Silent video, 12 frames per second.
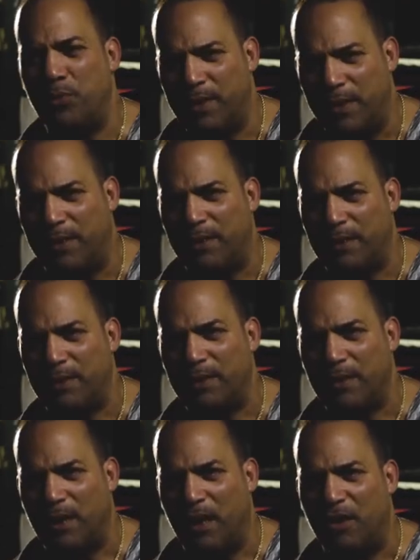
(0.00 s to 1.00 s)
brink
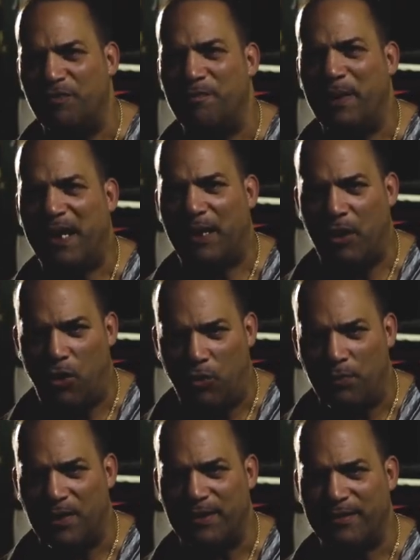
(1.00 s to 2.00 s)
of being
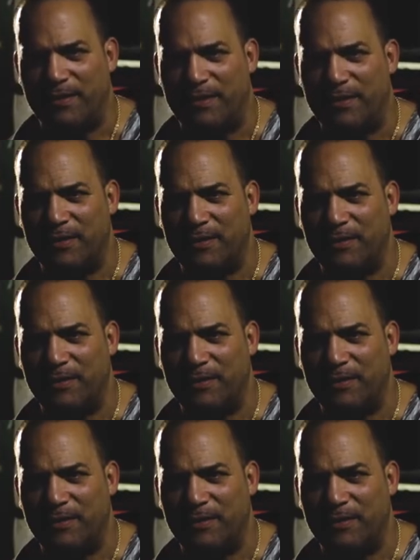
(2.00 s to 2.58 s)
homeless.